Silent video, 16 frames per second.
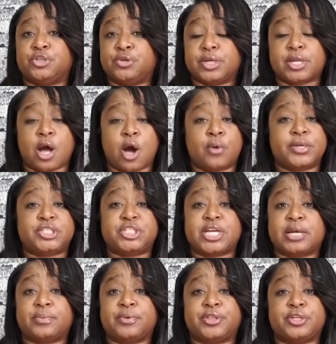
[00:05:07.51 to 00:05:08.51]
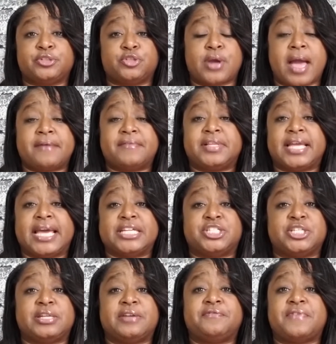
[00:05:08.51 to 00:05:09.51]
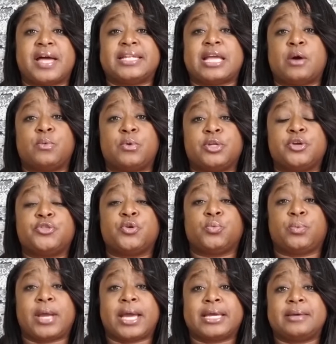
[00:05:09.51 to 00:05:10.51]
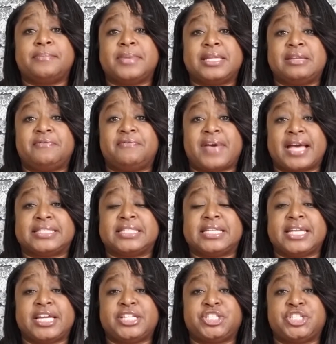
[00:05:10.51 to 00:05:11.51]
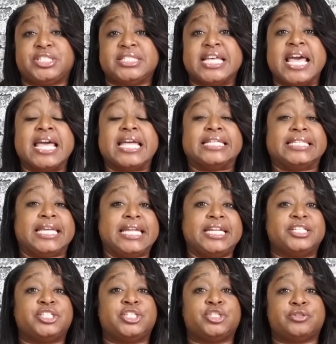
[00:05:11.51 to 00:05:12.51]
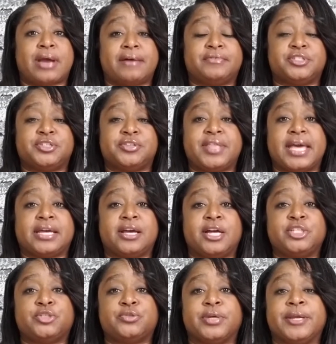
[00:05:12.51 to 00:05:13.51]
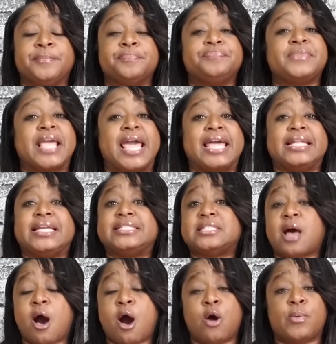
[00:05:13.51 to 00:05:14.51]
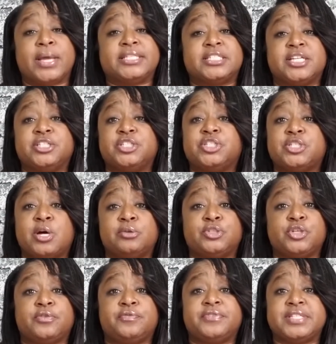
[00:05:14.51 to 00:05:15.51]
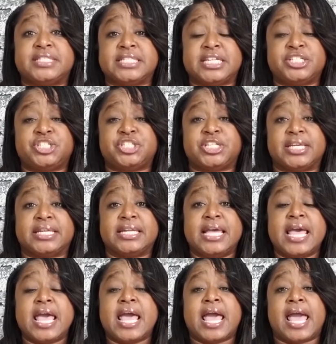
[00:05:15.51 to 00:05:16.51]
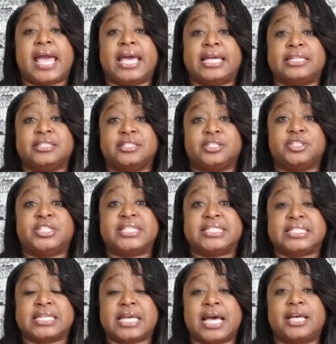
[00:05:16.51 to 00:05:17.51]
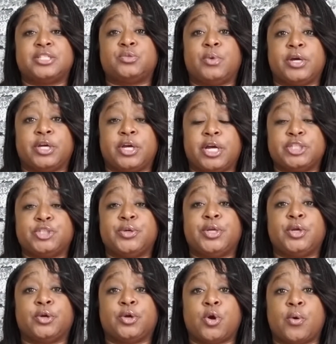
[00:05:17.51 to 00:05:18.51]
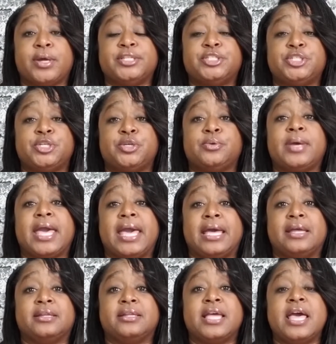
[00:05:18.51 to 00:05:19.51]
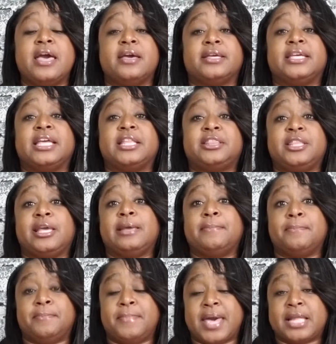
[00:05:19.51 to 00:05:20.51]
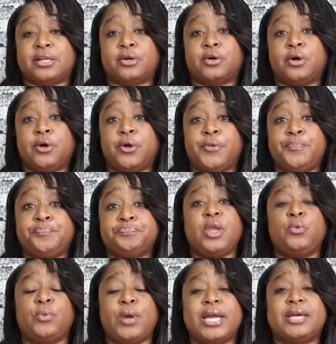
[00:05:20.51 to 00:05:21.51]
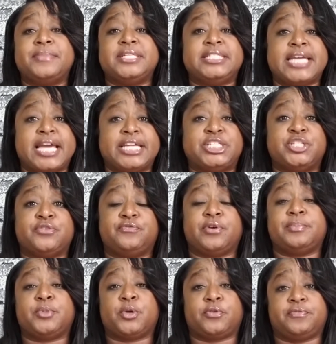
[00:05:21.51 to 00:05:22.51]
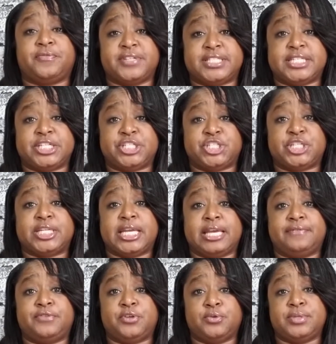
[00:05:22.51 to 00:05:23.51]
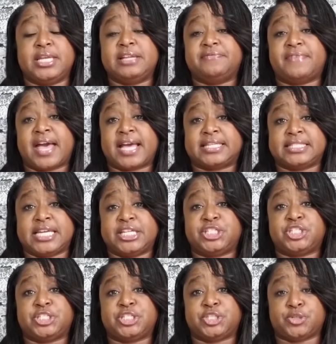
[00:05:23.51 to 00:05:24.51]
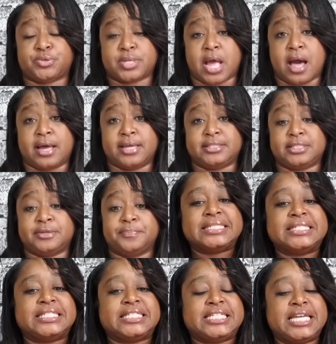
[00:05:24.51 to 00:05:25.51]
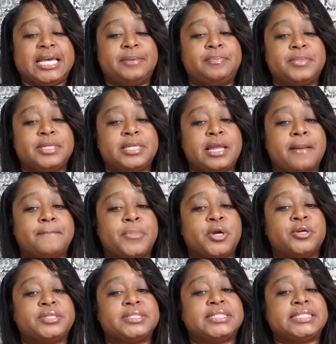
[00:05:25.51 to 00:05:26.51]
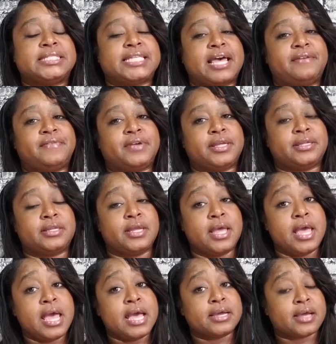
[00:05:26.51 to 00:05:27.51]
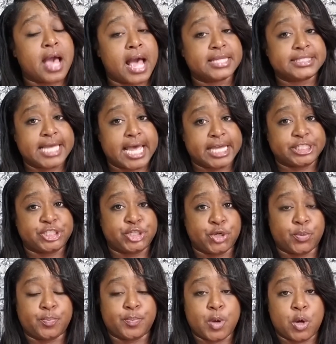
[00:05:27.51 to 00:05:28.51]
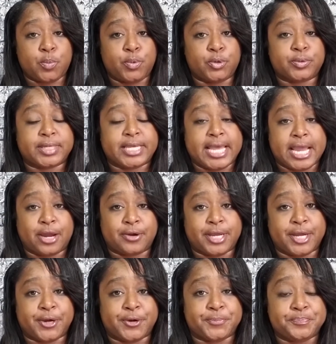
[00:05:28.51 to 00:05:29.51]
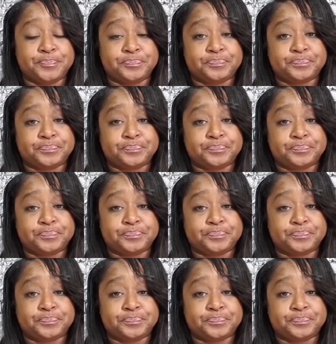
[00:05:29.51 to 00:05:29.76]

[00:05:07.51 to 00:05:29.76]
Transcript: You can always check with your travel agent and find out what are the recommended vaccinations needed to travel to that country. And as always, consult your physician and discuss what country you're going to and get the medical recommendation from your physician if you need vaccinations or not. Tip number 7, contact your mobile carrier.